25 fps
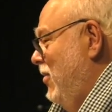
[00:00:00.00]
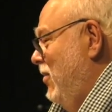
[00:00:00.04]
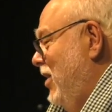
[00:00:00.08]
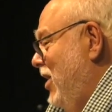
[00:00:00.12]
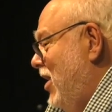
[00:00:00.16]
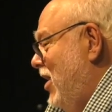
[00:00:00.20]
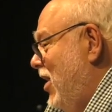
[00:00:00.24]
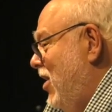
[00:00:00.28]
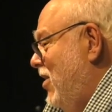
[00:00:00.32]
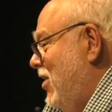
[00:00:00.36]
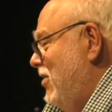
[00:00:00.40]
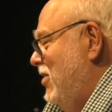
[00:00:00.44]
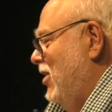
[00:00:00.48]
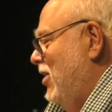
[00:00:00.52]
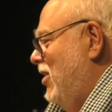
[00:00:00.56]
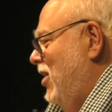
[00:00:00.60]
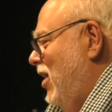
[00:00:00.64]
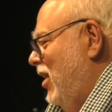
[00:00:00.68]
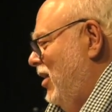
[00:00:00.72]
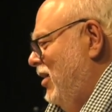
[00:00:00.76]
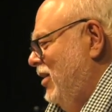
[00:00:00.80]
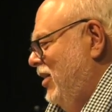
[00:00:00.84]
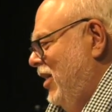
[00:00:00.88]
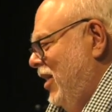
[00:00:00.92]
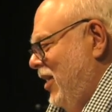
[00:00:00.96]
We are the
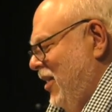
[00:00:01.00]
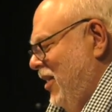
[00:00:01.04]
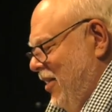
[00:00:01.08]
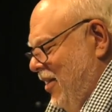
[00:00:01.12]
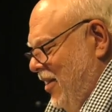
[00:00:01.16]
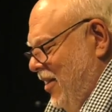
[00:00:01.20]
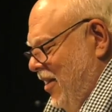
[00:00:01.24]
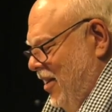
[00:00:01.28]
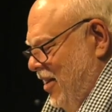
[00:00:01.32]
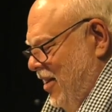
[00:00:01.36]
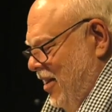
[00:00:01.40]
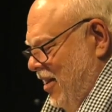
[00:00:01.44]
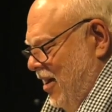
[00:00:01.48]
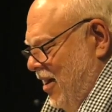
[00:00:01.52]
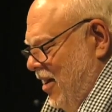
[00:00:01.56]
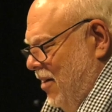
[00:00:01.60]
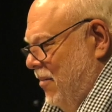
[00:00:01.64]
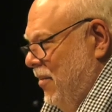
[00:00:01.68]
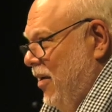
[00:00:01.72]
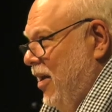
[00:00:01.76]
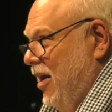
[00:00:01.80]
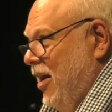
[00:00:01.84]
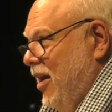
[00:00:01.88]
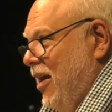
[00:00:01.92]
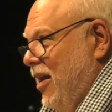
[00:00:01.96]
colony.
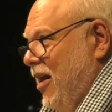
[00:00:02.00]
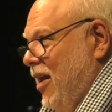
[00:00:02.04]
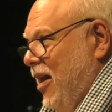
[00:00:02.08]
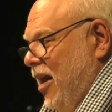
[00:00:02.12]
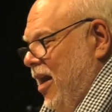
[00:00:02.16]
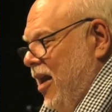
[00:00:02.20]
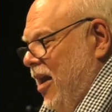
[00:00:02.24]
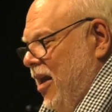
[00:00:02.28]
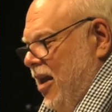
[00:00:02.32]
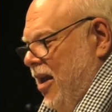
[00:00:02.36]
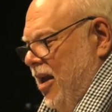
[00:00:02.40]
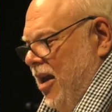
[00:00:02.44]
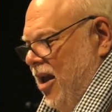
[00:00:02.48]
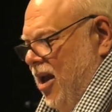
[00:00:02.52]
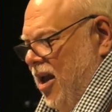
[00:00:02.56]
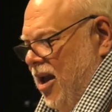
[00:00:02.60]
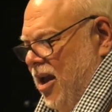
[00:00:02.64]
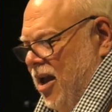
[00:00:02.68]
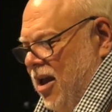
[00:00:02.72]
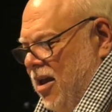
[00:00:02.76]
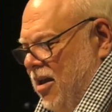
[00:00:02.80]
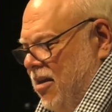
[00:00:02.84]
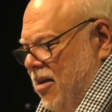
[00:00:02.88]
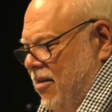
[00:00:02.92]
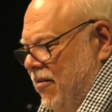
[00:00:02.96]
Uh,
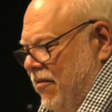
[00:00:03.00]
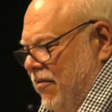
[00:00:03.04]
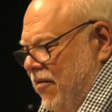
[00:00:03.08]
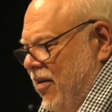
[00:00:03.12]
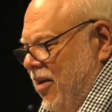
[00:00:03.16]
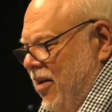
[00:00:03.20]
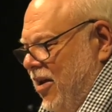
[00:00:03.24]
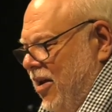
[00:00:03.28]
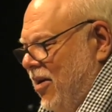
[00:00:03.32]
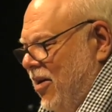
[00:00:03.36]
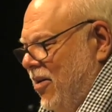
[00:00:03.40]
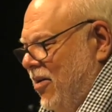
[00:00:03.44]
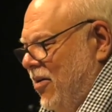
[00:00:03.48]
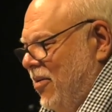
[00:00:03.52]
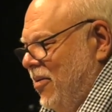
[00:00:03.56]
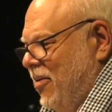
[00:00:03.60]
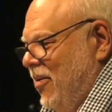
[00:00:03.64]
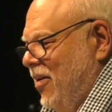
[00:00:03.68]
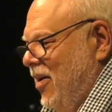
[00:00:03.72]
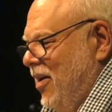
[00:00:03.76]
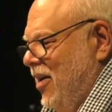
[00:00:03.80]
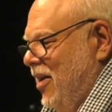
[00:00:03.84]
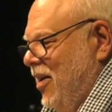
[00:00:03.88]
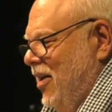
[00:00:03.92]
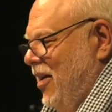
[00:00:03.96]
the
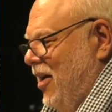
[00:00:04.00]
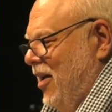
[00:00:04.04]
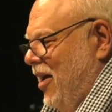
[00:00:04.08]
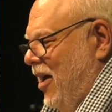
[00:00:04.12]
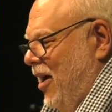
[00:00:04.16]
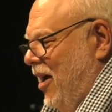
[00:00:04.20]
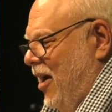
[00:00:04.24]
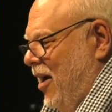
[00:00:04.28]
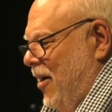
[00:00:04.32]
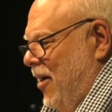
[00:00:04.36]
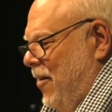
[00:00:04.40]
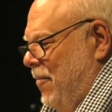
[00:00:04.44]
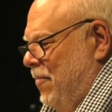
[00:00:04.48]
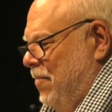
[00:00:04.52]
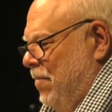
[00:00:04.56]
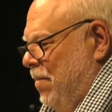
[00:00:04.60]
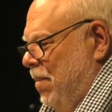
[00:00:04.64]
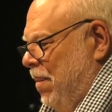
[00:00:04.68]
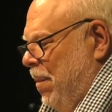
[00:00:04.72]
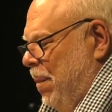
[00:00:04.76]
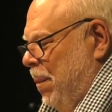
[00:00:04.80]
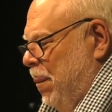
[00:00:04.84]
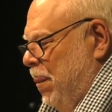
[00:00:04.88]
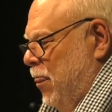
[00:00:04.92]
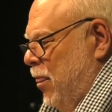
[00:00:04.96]
video um,
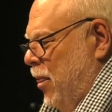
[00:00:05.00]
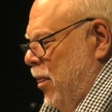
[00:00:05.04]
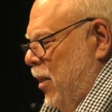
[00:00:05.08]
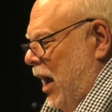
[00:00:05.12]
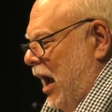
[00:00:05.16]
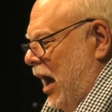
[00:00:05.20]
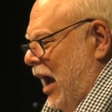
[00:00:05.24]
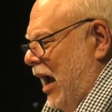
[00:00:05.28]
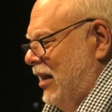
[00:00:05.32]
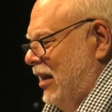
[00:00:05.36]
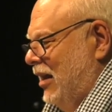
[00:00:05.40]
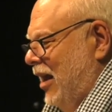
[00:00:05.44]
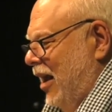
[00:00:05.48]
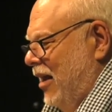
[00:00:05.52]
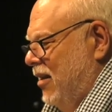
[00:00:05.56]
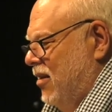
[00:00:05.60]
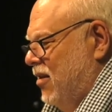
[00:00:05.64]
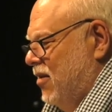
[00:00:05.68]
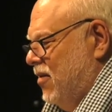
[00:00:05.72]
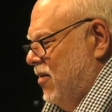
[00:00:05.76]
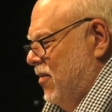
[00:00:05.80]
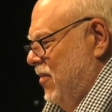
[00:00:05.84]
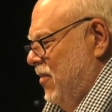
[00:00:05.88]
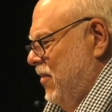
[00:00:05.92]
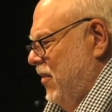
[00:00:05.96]

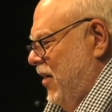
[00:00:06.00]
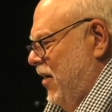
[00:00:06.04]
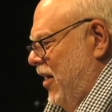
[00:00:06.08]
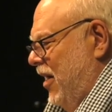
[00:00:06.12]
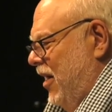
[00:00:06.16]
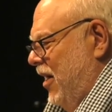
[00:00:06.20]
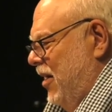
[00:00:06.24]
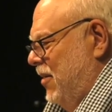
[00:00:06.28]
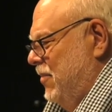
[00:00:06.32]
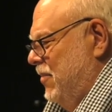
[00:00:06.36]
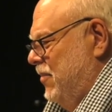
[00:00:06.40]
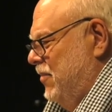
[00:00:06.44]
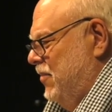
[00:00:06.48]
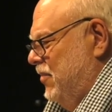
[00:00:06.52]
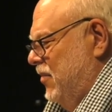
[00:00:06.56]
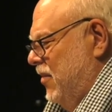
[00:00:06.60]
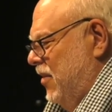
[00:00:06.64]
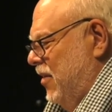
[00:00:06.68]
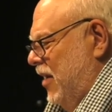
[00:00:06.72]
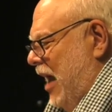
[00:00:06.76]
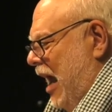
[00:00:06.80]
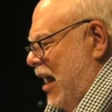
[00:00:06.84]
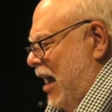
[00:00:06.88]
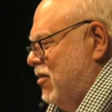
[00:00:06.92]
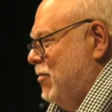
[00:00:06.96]
highlights um,
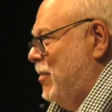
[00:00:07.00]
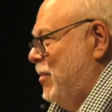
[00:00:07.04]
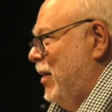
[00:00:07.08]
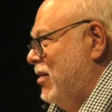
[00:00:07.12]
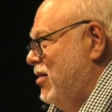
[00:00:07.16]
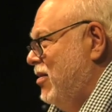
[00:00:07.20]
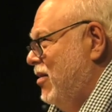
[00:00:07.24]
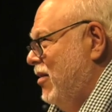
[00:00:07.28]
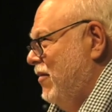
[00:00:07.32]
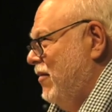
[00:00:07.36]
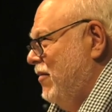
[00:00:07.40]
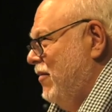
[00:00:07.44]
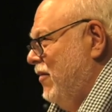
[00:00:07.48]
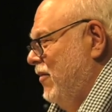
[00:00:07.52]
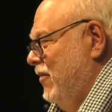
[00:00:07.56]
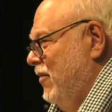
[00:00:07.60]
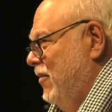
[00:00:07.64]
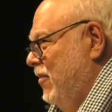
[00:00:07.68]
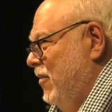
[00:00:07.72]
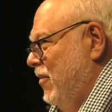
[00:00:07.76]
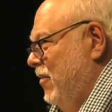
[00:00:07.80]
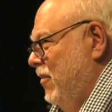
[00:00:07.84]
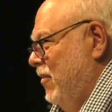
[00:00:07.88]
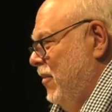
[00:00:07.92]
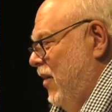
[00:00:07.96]
aspects of
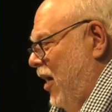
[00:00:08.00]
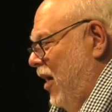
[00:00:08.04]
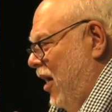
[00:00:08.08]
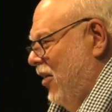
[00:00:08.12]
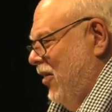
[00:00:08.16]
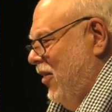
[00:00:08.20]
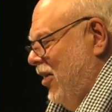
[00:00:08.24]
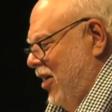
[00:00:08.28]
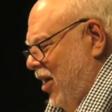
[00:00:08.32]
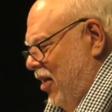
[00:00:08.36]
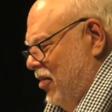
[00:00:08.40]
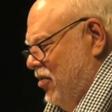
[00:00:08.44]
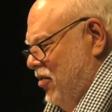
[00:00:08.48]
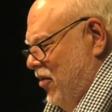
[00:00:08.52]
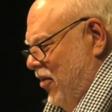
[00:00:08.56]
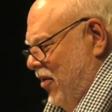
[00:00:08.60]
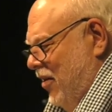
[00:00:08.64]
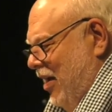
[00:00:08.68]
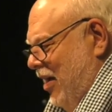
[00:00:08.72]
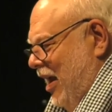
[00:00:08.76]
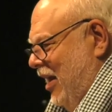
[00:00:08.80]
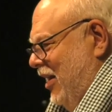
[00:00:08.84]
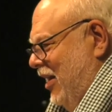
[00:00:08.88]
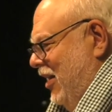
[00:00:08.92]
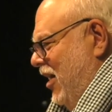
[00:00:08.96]
our culture
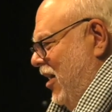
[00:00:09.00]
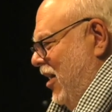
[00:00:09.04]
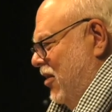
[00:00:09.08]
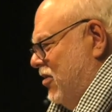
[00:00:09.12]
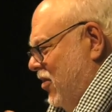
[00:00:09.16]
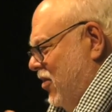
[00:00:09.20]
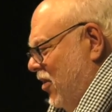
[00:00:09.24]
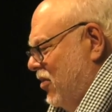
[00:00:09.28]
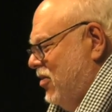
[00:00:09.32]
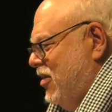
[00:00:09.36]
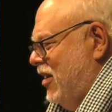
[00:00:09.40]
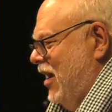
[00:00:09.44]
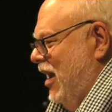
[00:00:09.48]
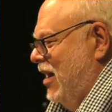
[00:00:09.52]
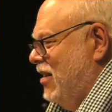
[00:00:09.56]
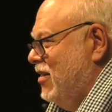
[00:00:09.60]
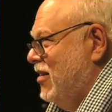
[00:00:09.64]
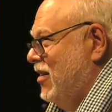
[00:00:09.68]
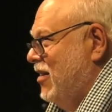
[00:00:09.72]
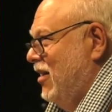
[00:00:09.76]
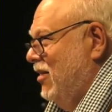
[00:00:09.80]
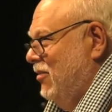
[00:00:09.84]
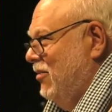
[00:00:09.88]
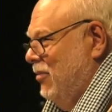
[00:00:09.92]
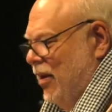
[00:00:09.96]
and
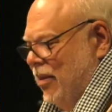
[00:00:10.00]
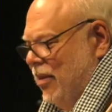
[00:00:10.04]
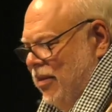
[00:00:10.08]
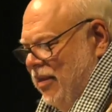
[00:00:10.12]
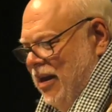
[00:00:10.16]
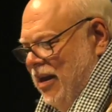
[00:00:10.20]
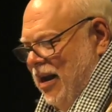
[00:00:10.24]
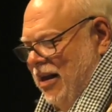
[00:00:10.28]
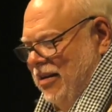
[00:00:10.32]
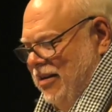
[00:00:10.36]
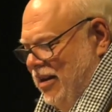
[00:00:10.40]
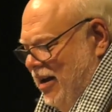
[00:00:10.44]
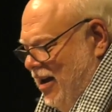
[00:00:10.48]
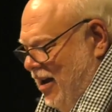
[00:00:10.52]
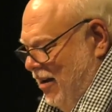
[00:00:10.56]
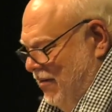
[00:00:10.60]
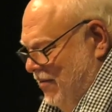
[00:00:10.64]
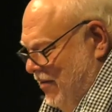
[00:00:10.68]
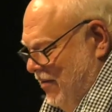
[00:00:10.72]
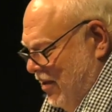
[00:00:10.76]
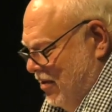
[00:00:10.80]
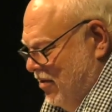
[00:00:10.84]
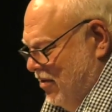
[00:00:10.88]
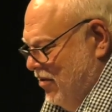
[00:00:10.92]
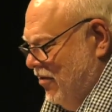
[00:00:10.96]
associates it with the idea
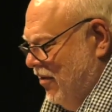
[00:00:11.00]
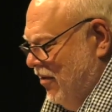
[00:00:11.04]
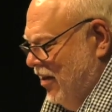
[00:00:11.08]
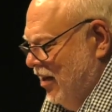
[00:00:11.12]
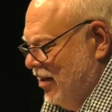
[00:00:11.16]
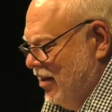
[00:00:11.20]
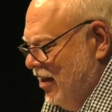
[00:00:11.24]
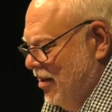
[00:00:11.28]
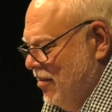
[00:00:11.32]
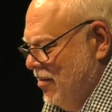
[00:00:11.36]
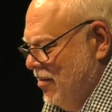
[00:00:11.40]
of this drink.